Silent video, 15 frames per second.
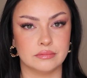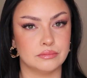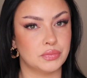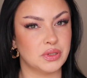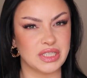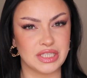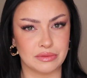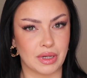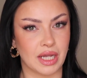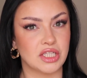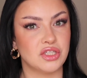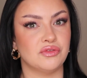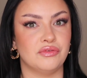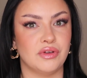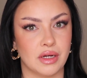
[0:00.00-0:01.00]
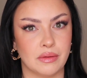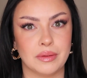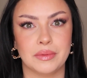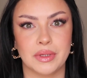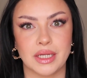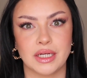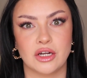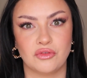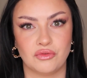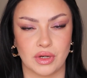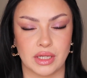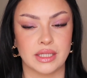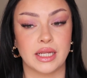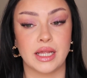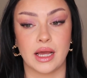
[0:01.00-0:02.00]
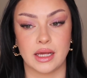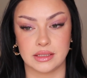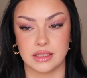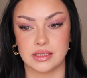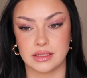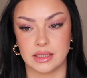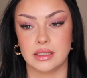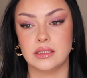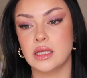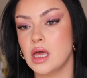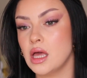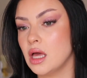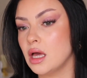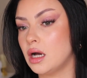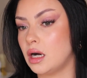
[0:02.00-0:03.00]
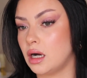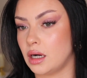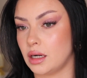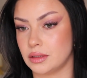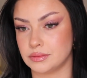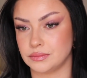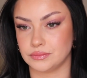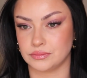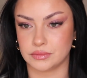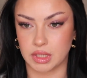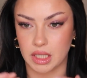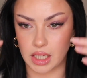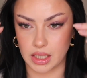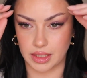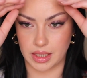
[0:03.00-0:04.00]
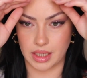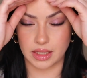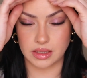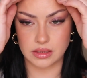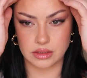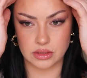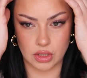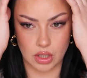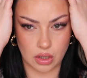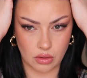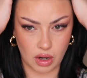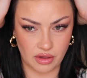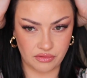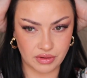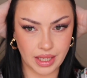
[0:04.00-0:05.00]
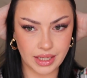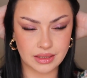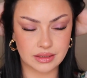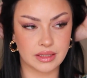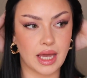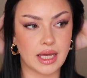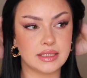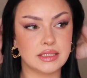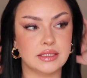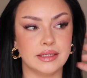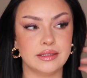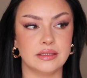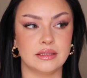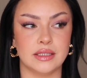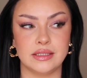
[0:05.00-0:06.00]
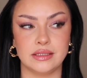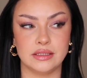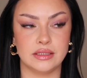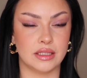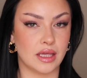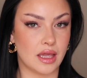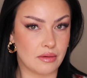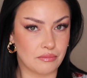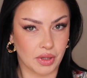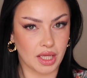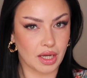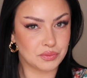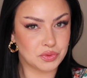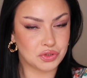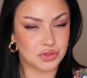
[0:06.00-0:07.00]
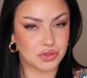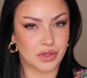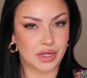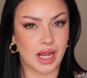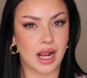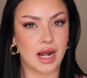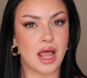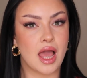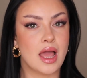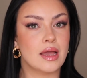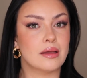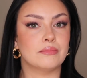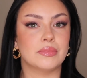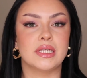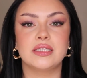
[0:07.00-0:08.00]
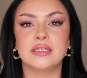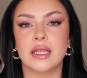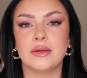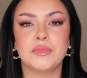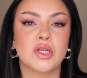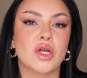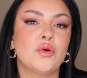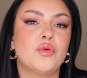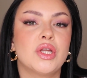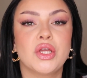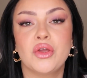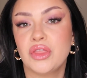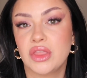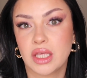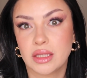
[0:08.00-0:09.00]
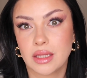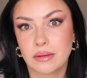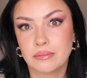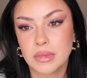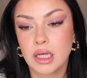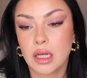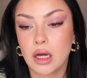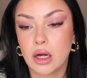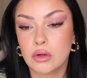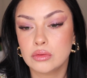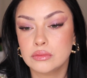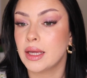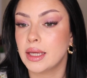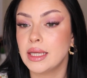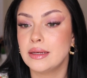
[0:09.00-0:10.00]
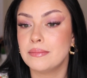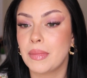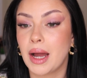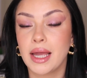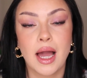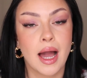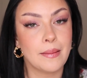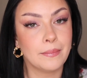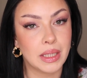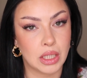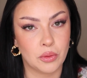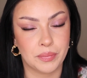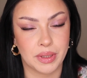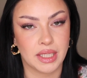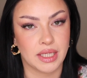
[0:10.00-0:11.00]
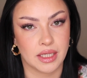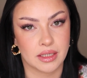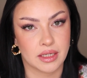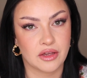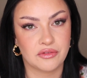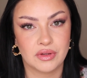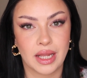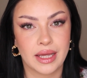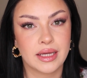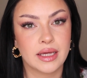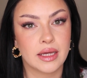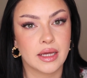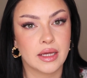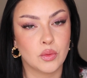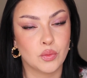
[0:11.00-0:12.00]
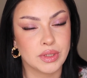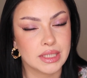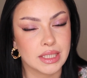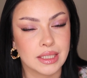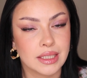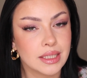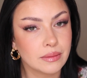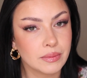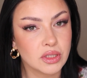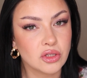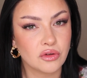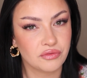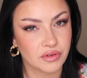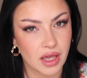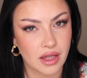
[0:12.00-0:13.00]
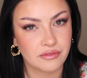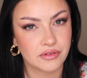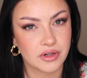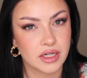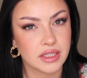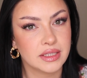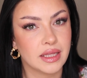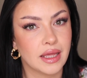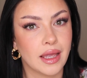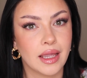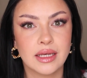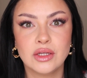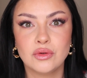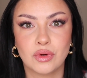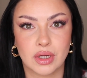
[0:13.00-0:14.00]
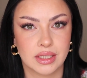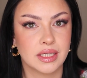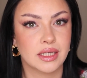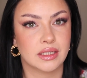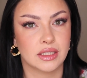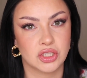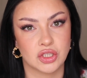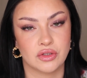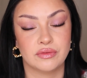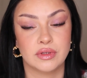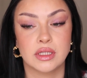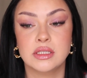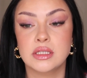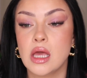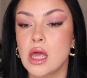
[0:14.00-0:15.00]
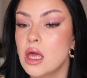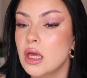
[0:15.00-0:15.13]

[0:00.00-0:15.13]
pretty much very beginner friendly. As I said, earlier. So I feel like that's it. This is the makeup tutorial. Please let me know what you think down below. In my humble opinion, I feel like with a little bit of effort, anyone can achieve this